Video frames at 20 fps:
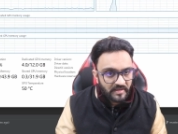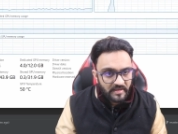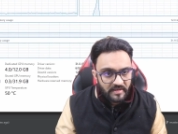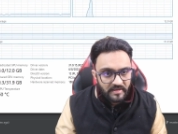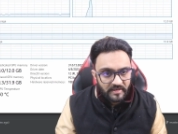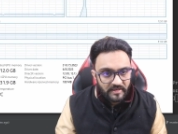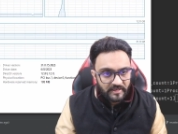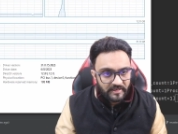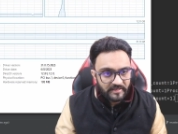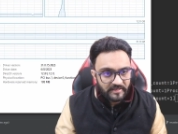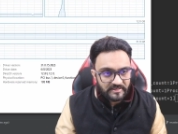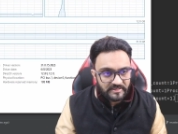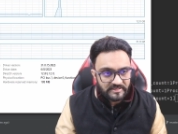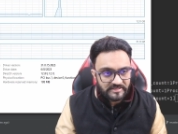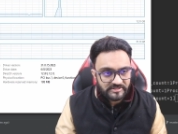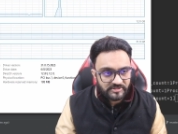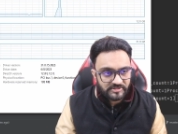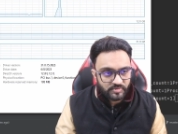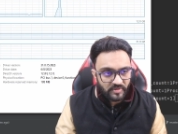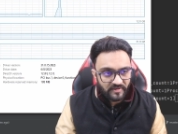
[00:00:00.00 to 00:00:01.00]
It is
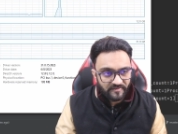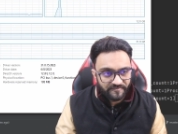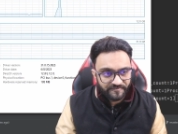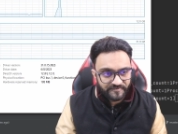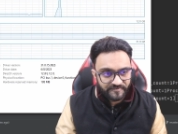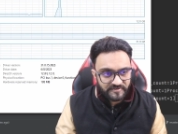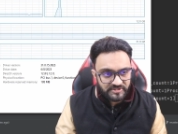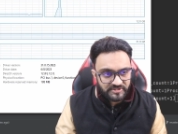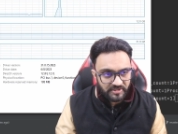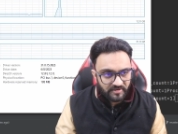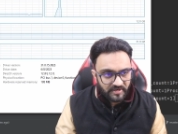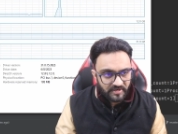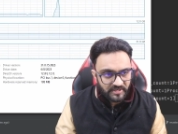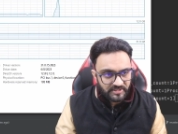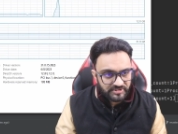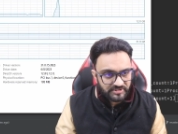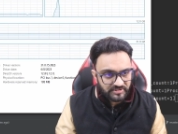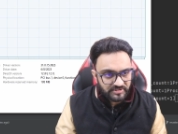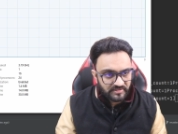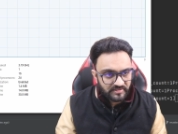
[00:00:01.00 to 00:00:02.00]
12th
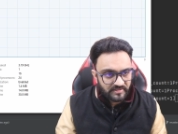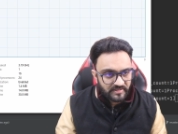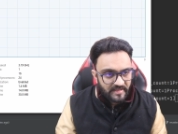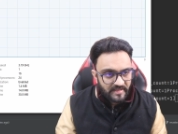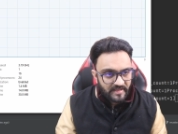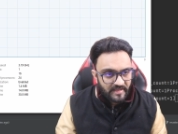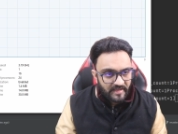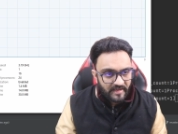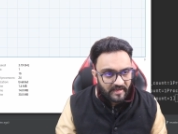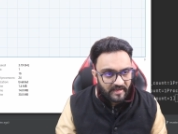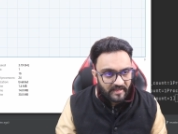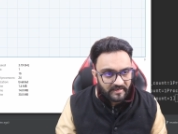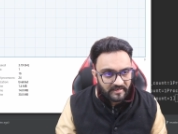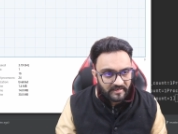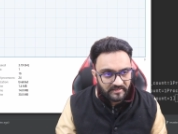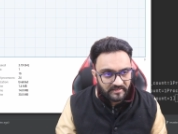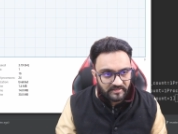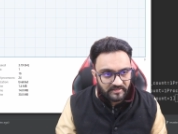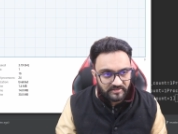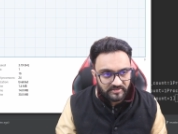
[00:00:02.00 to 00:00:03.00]
generation, and
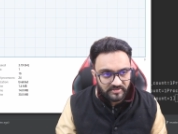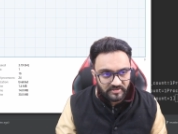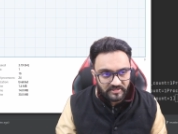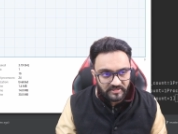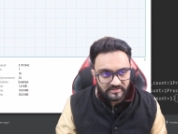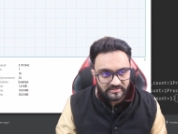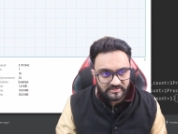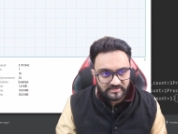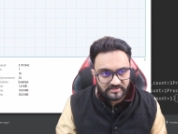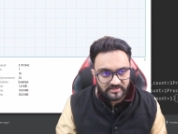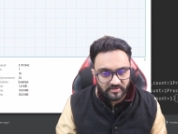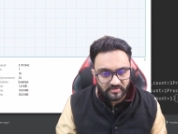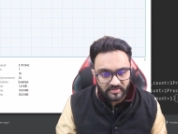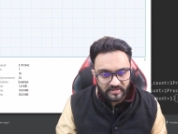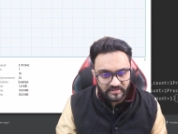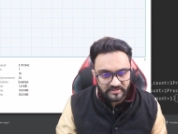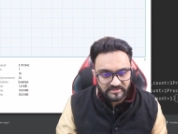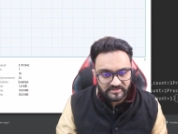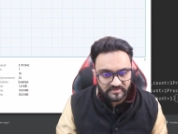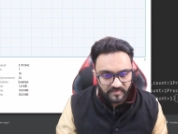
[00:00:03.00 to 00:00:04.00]
you can look at
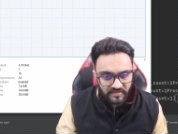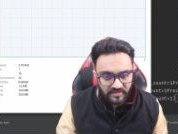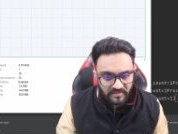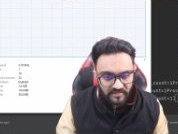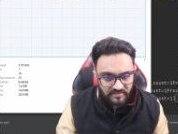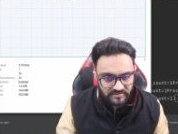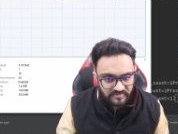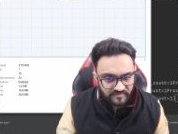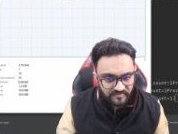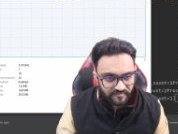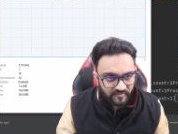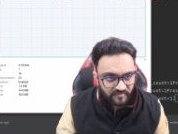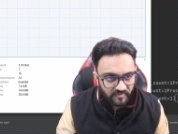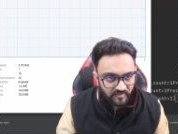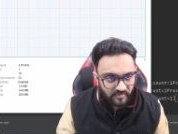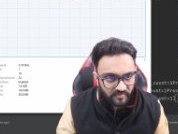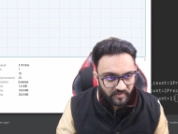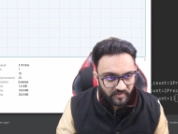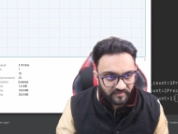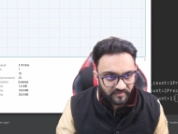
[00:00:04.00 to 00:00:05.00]
the speed. It's
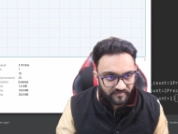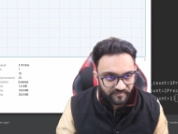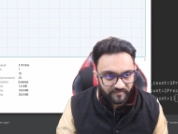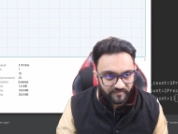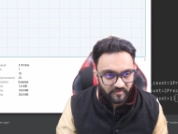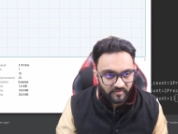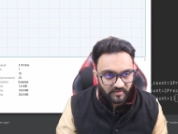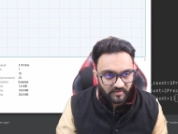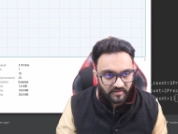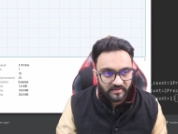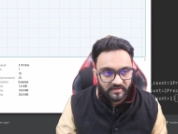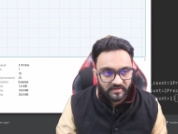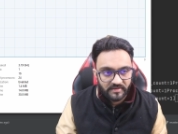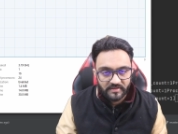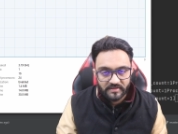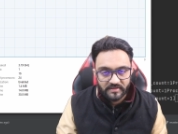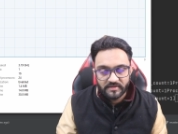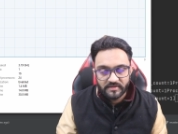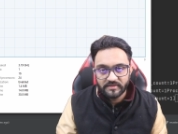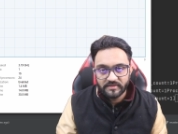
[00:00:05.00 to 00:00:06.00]
4.4
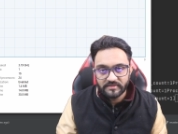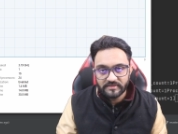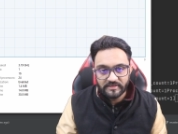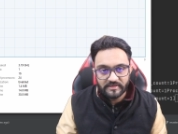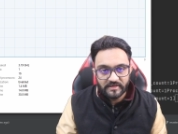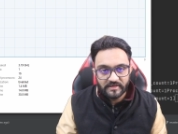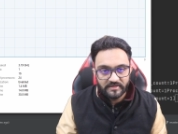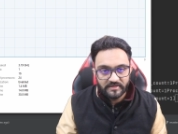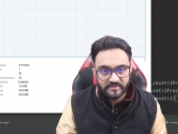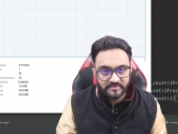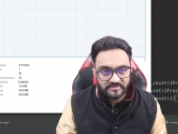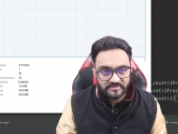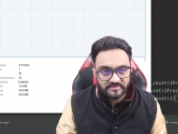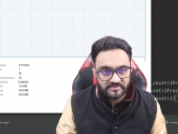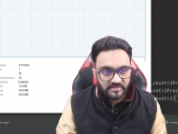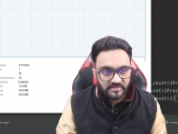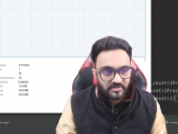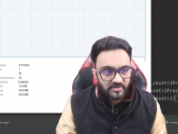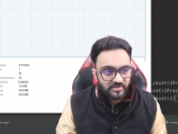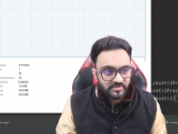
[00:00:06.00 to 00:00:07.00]
gigahertz.
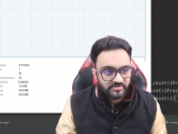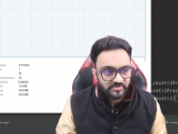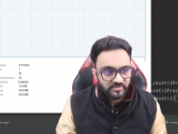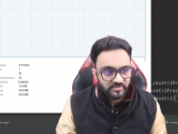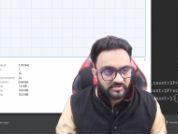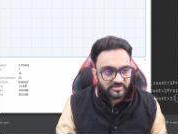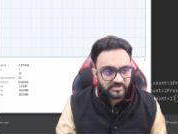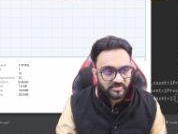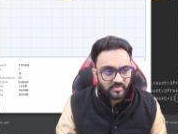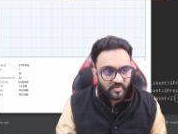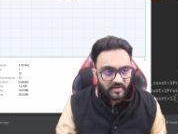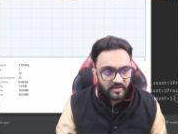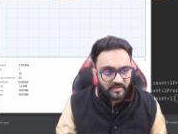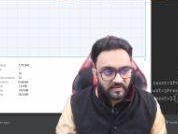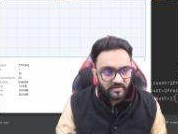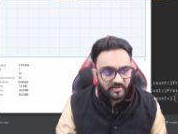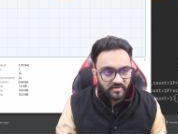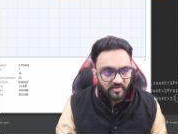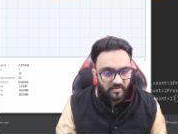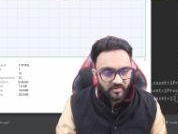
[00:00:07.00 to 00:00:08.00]
So it's quite
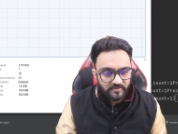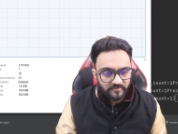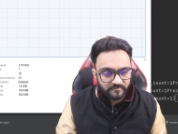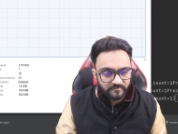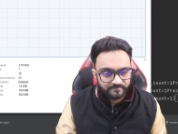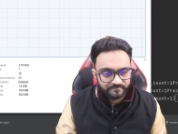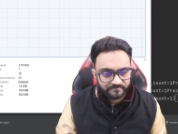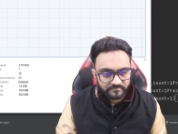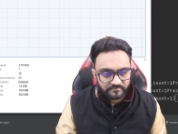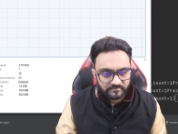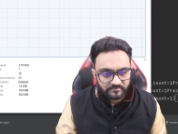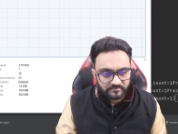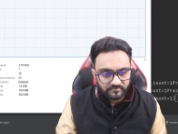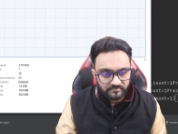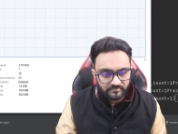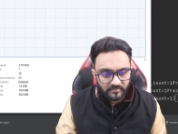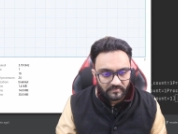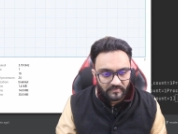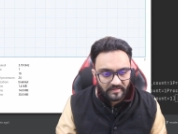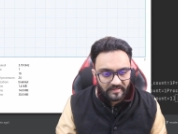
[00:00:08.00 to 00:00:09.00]
good,
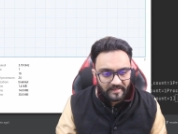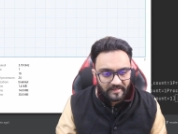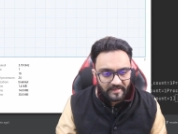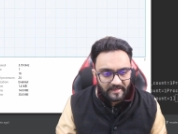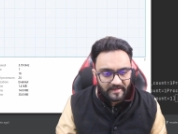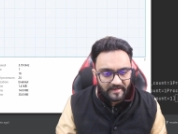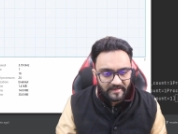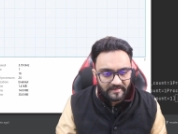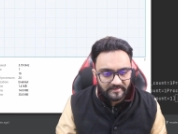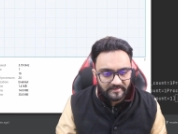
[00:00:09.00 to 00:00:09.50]
and